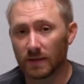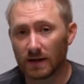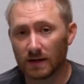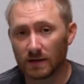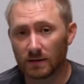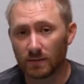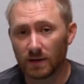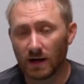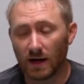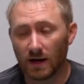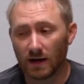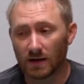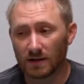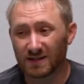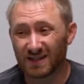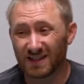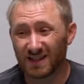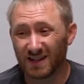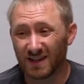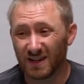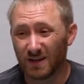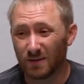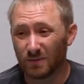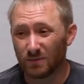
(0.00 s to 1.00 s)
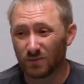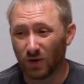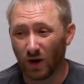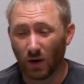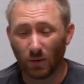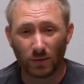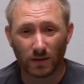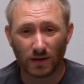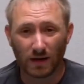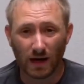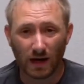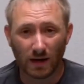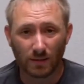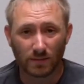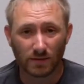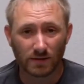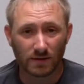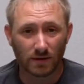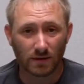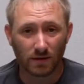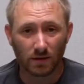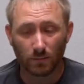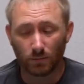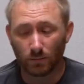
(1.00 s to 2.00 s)
And to be honest, probably
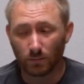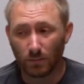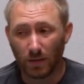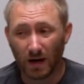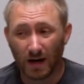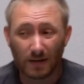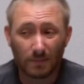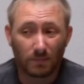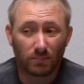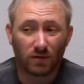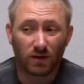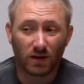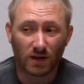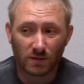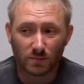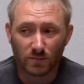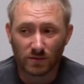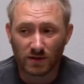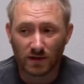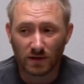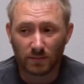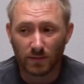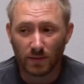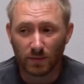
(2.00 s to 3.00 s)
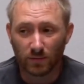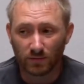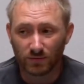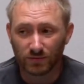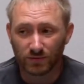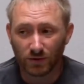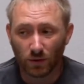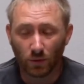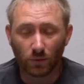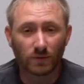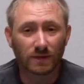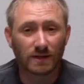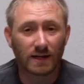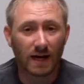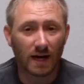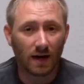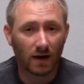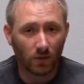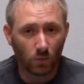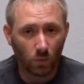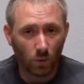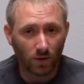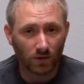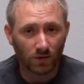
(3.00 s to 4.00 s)
90+ of people don't
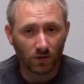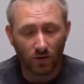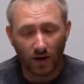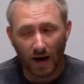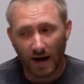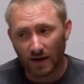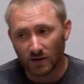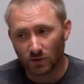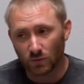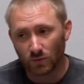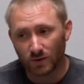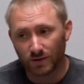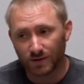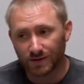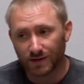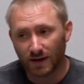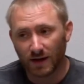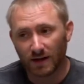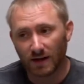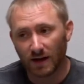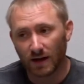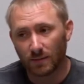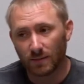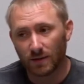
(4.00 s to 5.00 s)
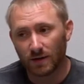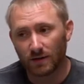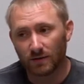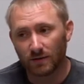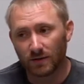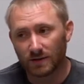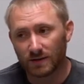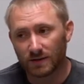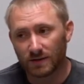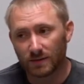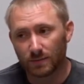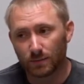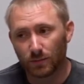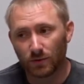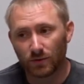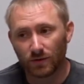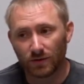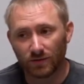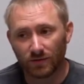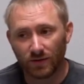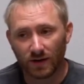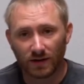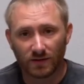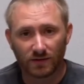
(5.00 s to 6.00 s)
care what their actual assigned IP address is per
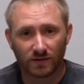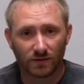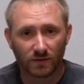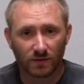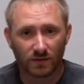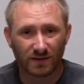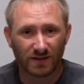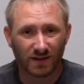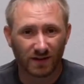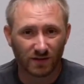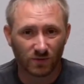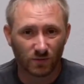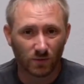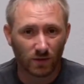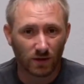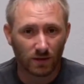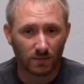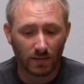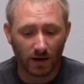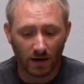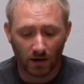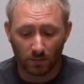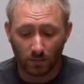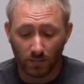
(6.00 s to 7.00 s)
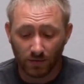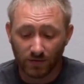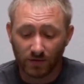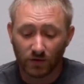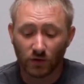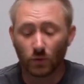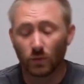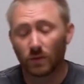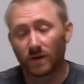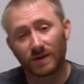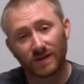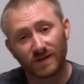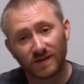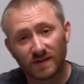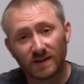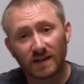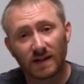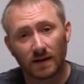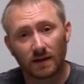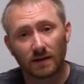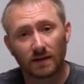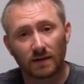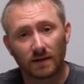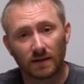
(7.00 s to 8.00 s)
device, so it doesn't really matter. But you can
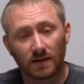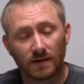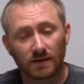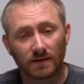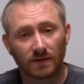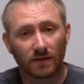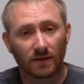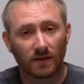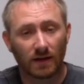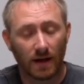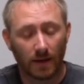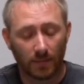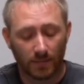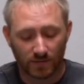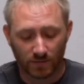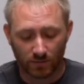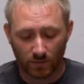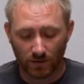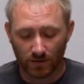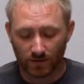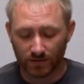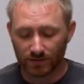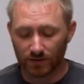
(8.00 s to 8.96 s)
see it, at least on the app as well.